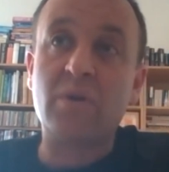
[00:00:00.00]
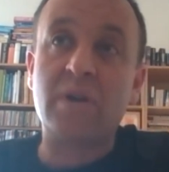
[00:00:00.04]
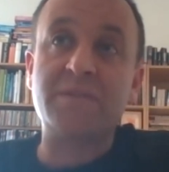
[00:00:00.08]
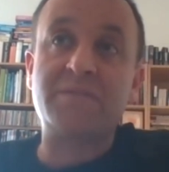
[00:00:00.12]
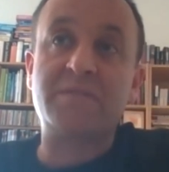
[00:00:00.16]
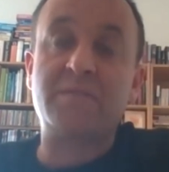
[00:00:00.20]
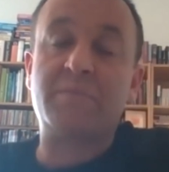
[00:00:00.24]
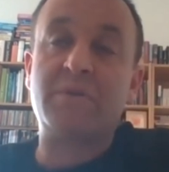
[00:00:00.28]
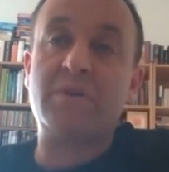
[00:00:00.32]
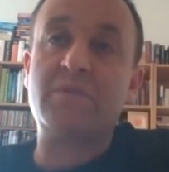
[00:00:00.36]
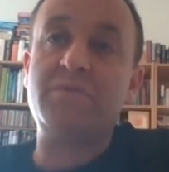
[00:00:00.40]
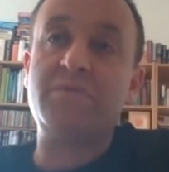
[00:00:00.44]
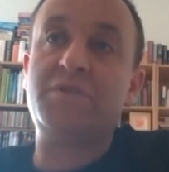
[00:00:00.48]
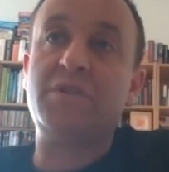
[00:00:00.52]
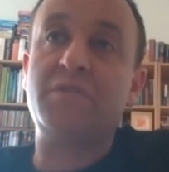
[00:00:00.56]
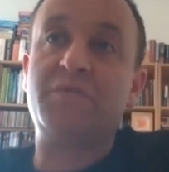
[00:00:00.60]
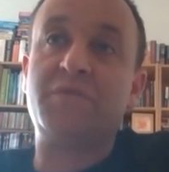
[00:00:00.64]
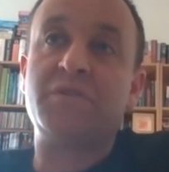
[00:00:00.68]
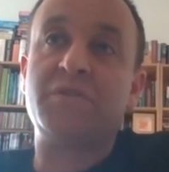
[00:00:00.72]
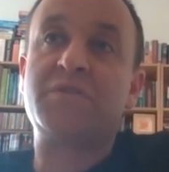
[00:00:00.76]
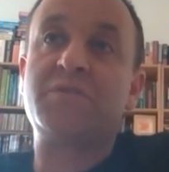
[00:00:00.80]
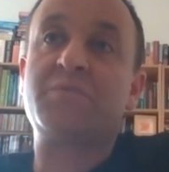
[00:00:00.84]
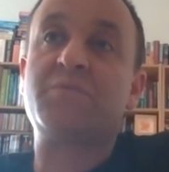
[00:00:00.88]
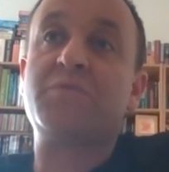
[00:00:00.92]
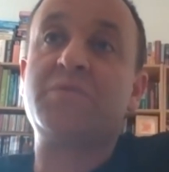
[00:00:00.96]
Well, I suppose you've
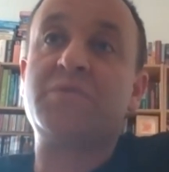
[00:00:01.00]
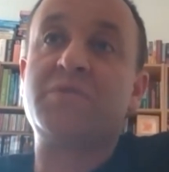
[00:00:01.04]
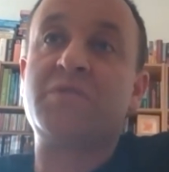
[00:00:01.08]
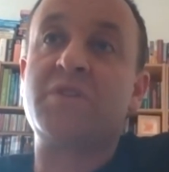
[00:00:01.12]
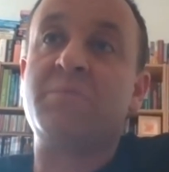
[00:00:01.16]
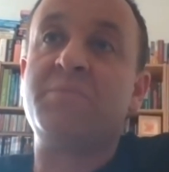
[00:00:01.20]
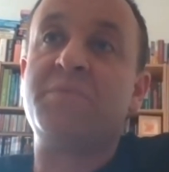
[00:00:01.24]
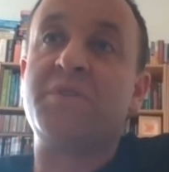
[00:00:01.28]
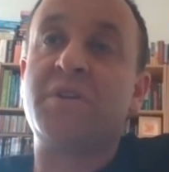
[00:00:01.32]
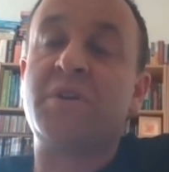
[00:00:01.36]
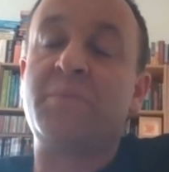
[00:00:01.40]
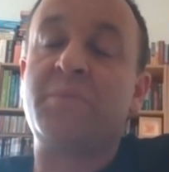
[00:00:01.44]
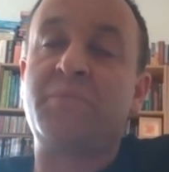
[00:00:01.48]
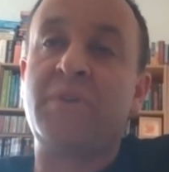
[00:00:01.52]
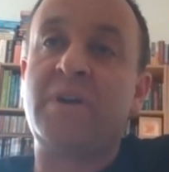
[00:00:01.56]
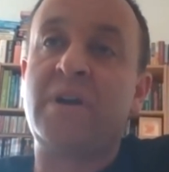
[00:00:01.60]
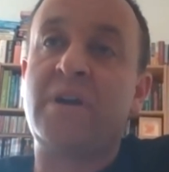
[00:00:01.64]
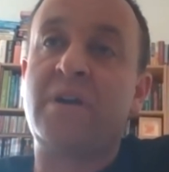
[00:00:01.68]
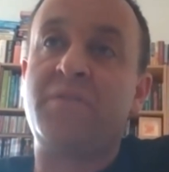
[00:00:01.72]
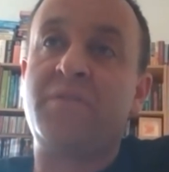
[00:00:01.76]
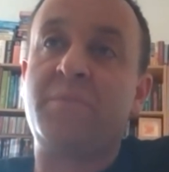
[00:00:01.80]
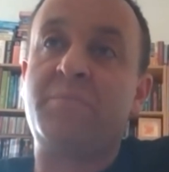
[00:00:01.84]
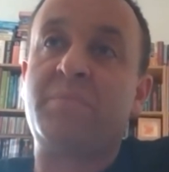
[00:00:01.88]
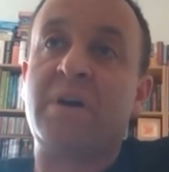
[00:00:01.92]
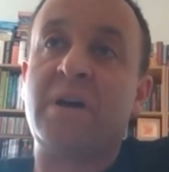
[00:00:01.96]
just summed it up
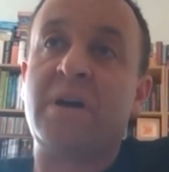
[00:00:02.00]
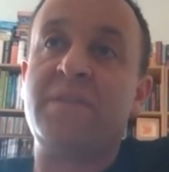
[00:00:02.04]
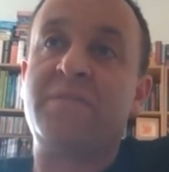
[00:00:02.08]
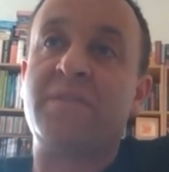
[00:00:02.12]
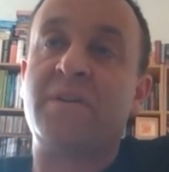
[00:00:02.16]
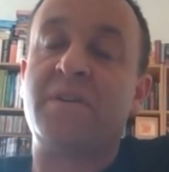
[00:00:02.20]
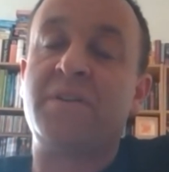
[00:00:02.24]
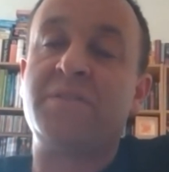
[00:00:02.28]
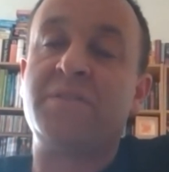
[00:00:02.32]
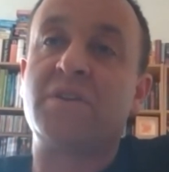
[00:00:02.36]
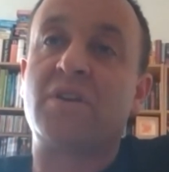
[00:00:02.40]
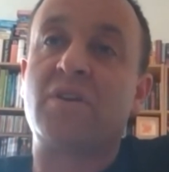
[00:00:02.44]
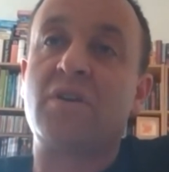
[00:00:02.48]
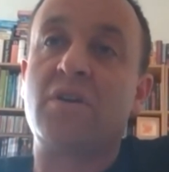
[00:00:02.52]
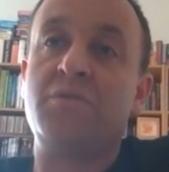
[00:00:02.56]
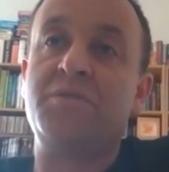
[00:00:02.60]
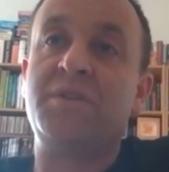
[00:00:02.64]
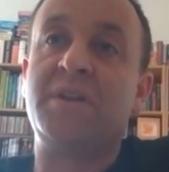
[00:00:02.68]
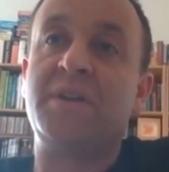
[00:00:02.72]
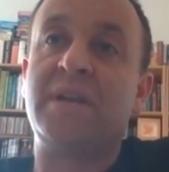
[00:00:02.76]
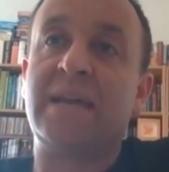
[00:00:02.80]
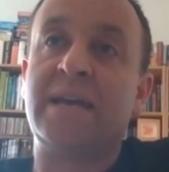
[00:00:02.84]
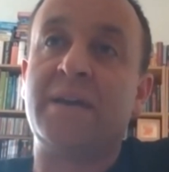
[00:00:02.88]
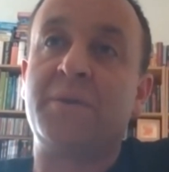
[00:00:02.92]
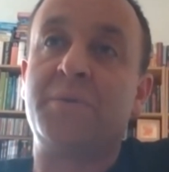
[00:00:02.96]
there, that Python is a
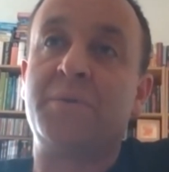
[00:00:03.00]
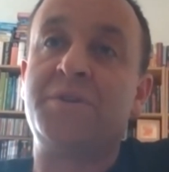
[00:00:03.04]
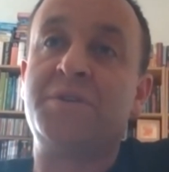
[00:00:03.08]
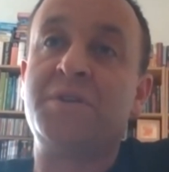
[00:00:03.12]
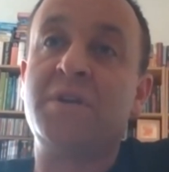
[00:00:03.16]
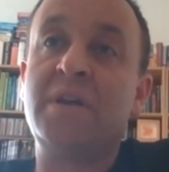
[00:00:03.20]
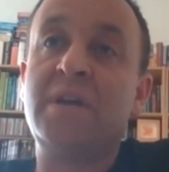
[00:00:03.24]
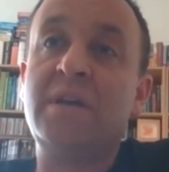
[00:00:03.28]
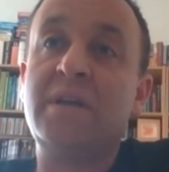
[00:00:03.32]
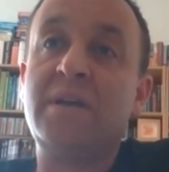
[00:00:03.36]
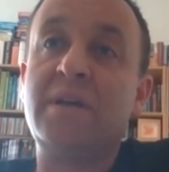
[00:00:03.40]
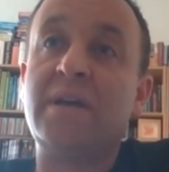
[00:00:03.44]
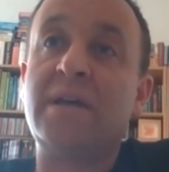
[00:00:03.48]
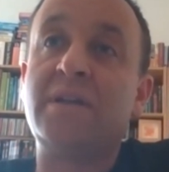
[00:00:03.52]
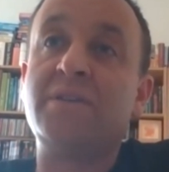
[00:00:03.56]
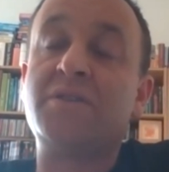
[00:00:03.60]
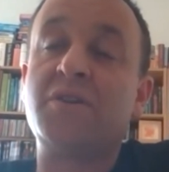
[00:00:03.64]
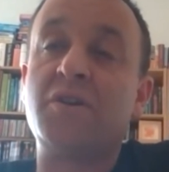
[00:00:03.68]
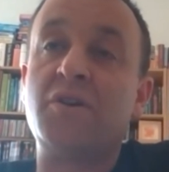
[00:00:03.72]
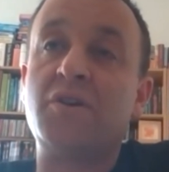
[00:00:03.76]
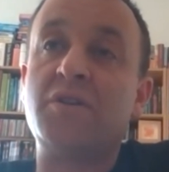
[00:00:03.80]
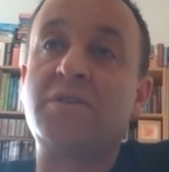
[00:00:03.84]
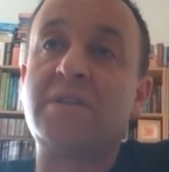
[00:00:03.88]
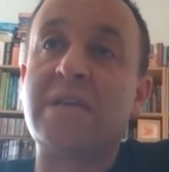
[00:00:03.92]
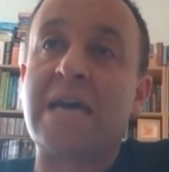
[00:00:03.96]
coding language and
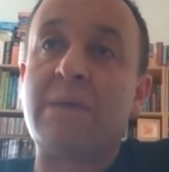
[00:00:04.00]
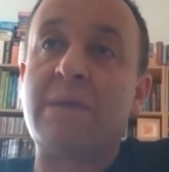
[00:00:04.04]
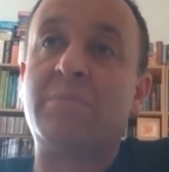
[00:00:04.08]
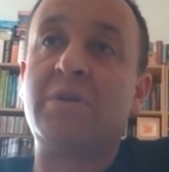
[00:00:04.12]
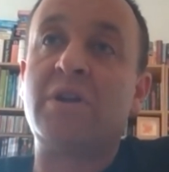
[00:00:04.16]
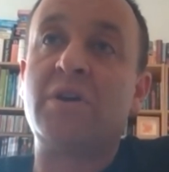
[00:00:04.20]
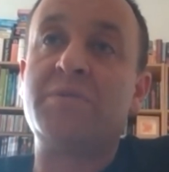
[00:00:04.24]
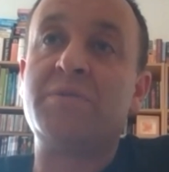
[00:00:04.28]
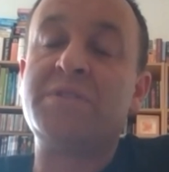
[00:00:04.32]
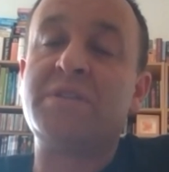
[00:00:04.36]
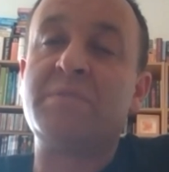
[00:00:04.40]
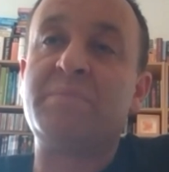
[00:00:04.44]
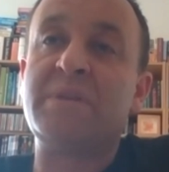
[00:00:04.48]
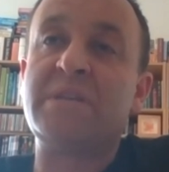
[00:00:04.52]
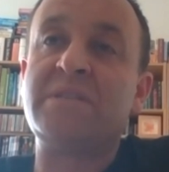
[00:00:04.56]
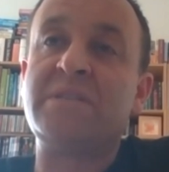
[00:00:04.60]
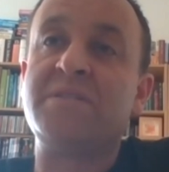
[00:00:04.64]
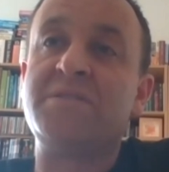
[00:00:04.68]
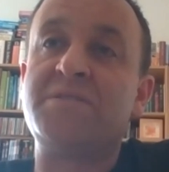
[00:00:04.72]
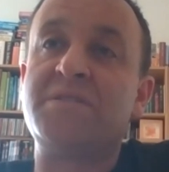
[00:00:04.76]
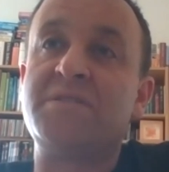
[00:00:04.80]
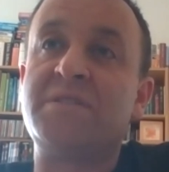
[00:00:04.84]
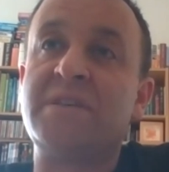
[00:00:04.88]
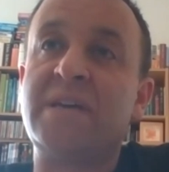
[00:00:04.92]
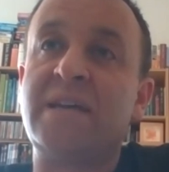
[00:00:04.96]
Tableau is a
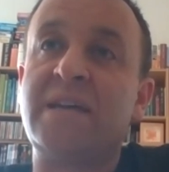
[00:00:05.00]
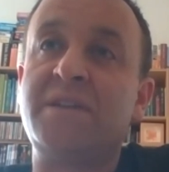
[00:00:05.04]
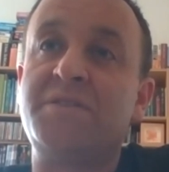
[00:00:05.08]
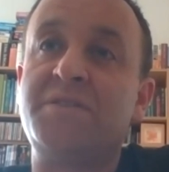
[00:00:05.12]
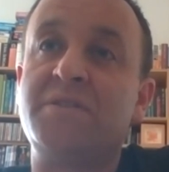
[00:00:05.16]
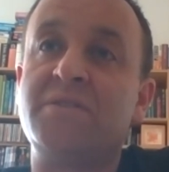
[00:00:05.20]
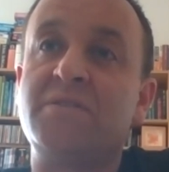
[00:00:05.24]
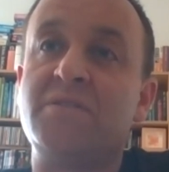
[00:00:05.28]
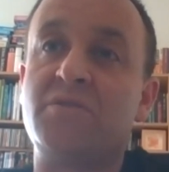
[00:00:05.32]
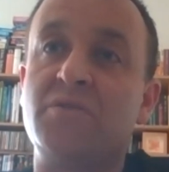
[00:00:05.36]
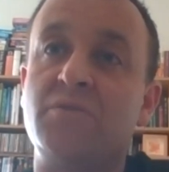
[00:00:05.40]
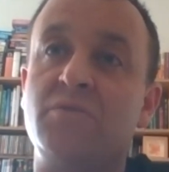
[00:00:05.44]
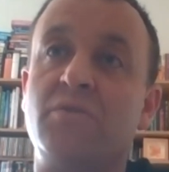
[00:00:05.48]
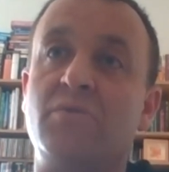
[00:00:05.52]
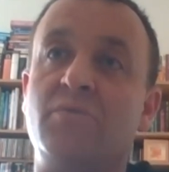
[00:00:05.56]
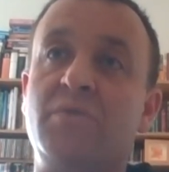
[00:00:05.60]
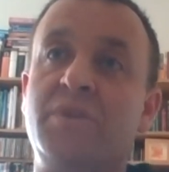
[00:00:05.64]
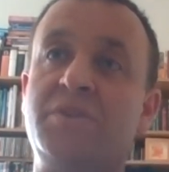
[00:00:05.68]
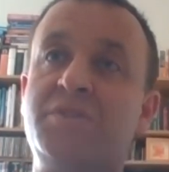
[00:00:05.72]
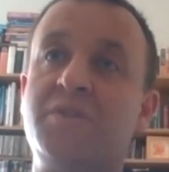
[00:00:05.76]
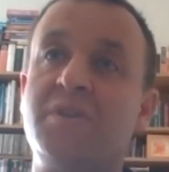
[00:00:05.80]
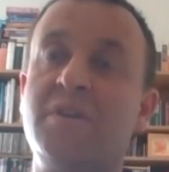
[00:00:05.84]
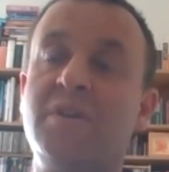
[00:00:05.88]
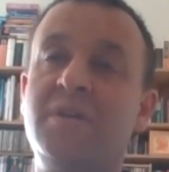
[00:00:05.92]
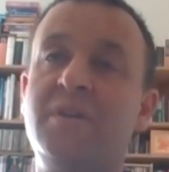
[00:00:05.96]
business intelligence tool,
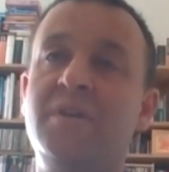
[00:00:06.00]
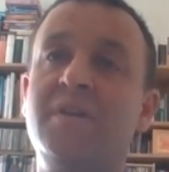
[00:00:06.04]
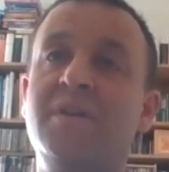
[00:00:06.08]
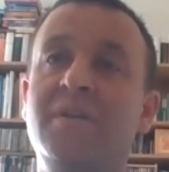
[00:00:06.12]
which